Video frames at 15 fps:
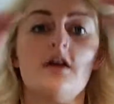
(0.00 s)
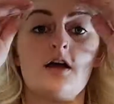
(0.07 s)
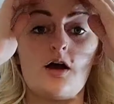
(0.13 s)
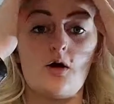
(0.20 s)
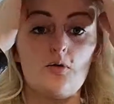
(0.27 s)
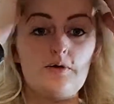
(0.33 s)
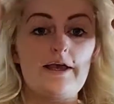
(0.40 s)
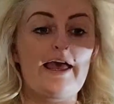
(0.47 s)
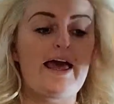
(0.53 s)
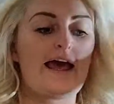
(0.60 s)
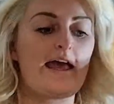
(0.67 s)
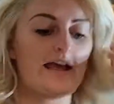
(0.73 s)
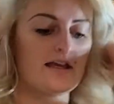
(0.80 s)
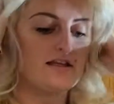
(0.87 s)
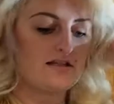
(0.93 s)

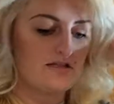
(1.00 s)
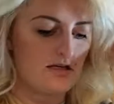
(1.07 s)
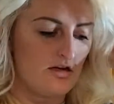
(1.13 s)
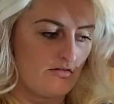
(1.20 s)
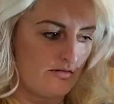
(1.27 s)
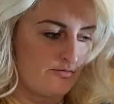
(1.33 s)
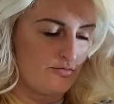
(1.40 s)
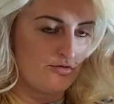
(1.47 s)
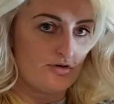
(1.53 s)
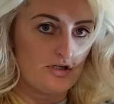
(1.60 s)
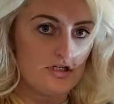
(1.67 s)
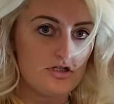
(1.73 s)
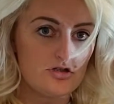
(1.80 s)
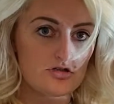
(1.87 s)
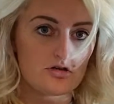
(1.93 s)
Okay, so I'm pretty
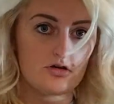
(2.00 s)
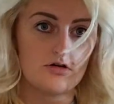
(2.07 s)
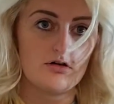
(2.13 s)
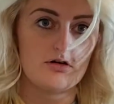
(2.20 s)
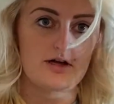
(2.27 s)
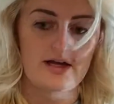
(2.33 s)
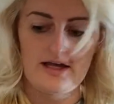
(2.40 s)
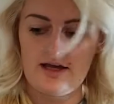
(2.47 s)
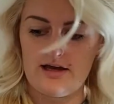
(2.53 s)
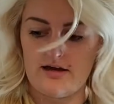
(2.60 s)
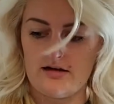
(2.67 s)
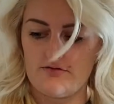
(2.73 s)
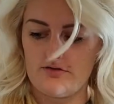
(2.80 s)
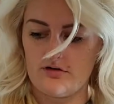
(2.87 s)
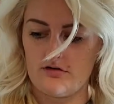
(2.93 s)
sure I
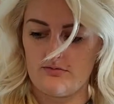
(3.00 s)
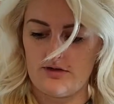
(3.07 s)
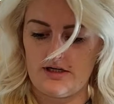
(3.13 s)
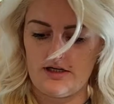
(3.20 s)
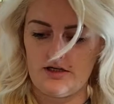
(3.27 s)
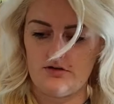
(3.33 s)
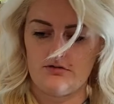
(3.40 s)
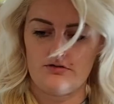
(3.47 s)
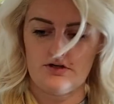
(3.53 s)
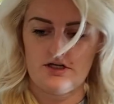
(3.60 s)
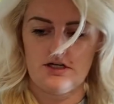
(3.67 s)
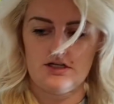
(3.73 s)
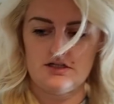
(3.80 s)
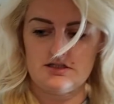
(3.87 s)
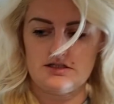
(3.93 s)
have all my
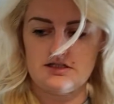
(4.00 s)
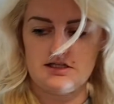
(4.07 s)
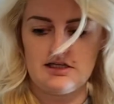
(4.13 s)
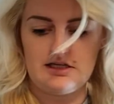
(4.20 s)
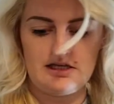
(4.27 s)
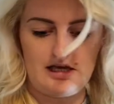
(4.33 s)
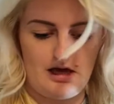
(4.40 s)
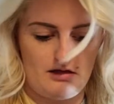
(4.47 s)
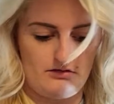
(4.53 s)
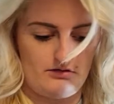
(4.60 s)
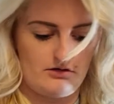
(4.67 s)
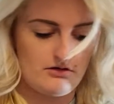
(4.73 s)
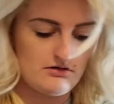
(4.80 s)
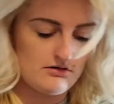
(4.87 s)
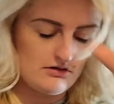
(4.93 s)
ingredients
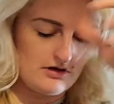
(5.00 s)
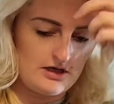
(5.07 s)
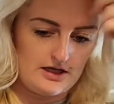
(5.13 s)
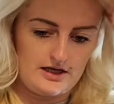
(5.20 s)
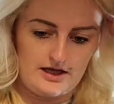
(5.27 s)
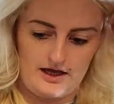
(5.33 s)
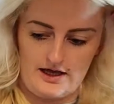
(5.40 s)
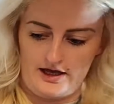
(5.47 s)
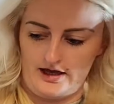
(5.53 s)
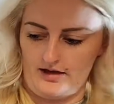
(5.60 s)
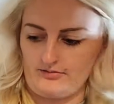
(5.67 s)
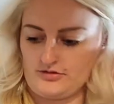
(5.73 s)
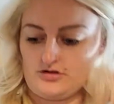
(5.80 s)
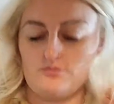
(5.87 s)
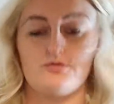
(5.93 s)
together.
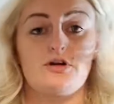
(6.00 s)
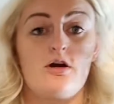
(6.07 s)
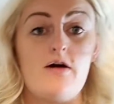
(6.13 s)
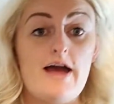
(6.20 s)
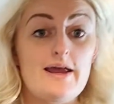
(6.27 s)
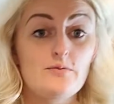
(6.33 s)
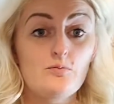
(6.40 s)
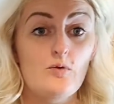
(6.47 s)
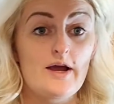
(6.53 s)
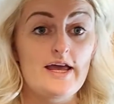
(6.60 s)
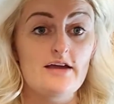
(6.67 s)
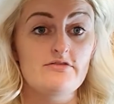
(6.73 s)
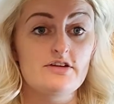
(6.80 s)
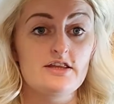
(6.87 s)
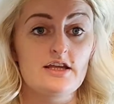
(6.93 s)
So I'm going to go ahead and weigh
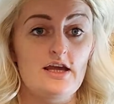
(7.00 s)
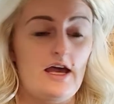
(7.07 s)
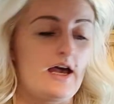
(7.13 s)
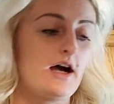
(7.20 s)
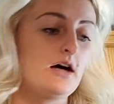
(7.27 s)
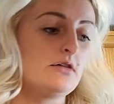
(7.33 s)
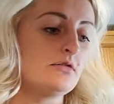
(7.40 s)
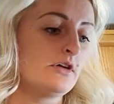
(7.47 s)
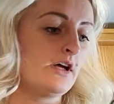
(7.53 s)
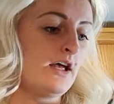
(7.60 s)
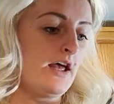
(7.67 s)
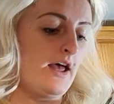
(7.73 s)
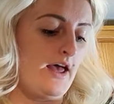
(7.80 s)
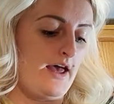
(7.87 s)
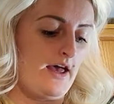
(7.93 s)
everything out.
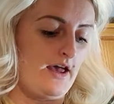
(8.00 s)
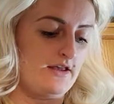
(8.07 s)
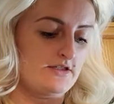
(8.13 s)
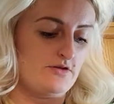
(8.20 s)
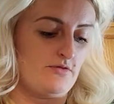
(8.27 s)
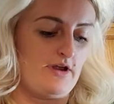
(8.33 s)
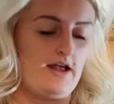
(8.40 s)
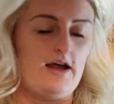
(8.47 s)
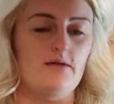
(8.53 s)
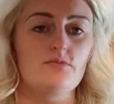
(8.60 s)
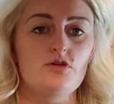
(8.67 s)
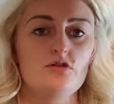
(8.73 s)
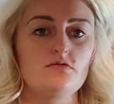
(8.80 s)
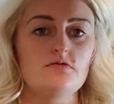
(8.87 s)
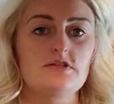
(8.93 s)
So I am
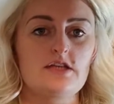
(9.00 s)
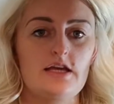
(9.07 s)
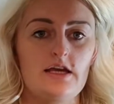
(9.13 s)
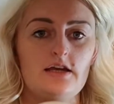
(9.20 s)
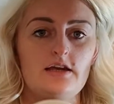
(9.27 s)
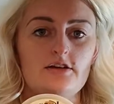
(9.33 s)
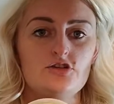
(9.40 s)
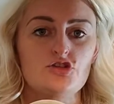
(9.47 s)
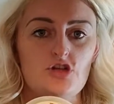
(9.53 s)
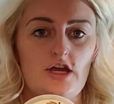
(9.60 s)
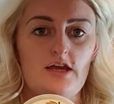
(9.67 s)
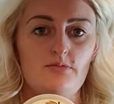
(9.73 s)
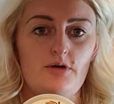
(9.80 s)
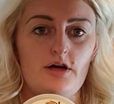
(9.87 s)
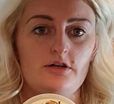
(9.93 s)
using shea
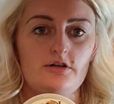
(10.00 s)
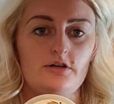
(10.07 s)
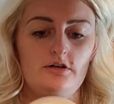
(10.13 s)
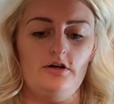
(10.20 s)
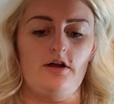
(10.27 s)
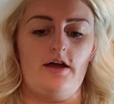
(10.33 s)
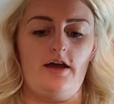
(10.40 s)
butter.